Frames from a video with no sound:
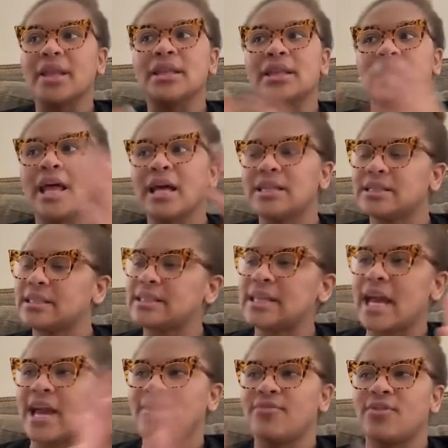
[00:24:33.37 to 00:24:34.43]
let's
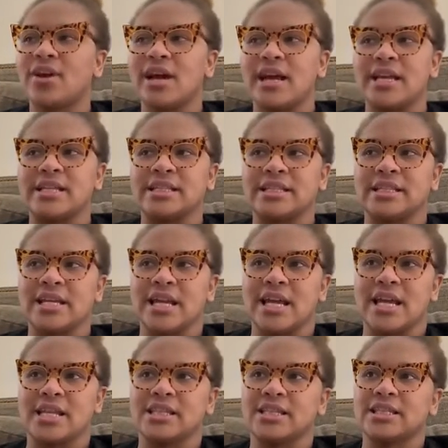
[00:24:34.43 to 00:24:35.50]
say, for
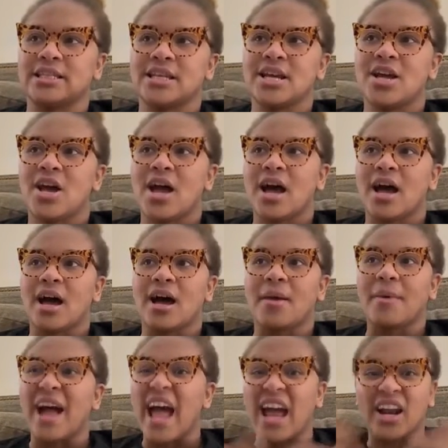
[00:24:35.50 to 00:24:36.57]
instance,
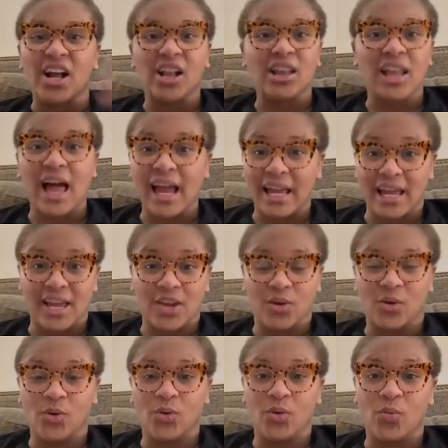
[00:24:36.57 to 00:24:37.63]
I had a client
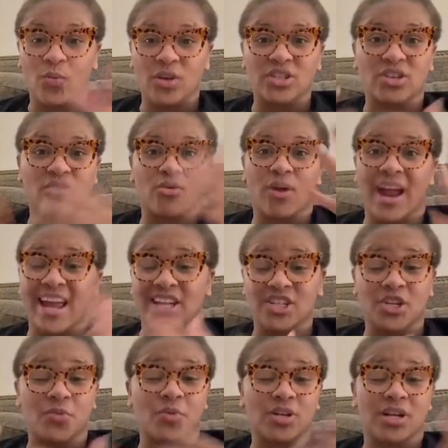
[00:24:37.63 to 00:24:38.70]
who was gray and
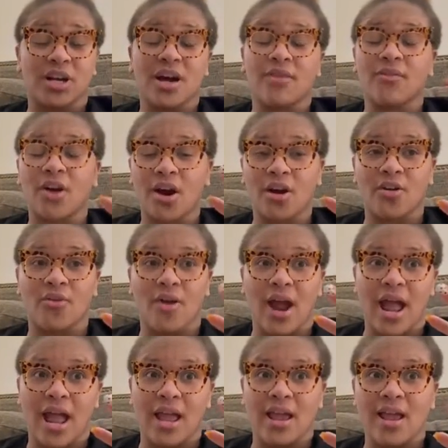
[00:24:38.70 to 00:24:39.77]
she wanted to cover her
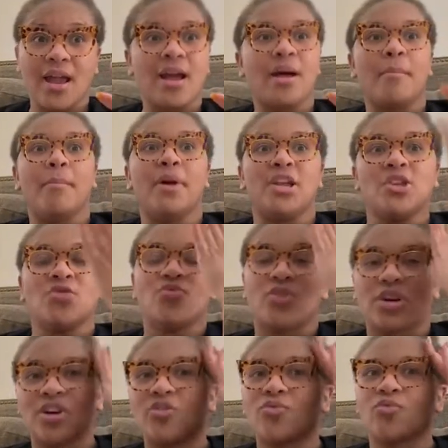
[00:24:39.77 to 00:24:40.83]
gray, but you
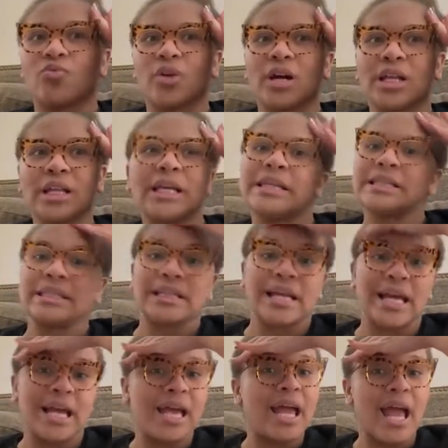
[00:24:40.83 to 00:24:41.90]
could really
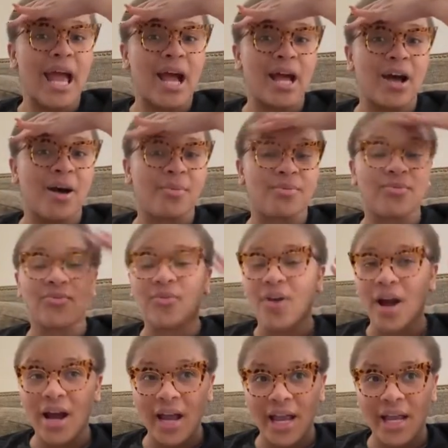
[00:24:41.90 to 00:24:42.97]
see it up
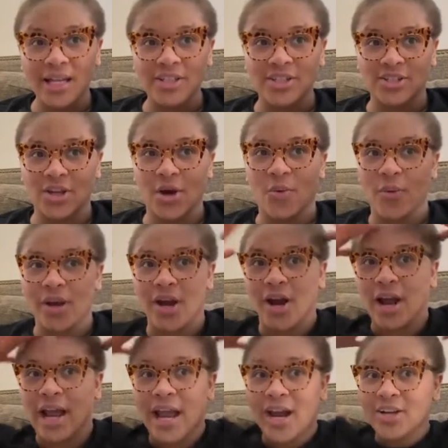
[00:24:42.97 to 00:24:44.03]
front. So when
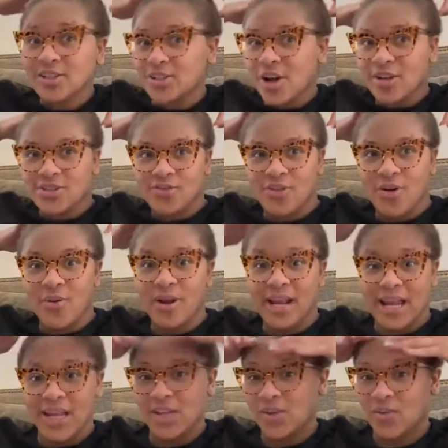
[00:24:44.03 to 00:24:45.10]
her hair starts growing
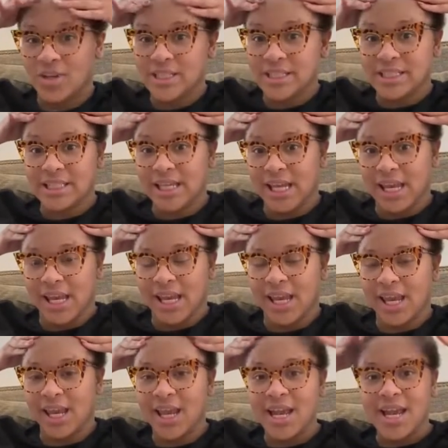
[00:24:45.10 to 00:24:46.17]
in, you could
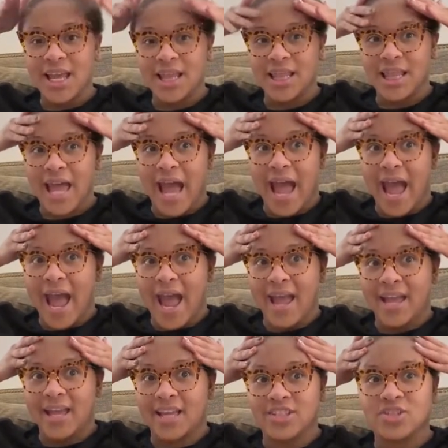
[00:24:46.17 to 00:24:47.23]
see
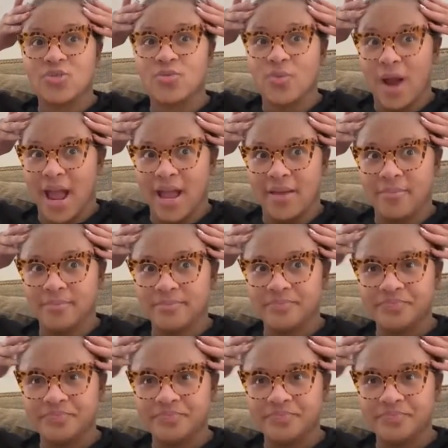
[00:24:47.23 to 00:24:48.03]
that it's gray.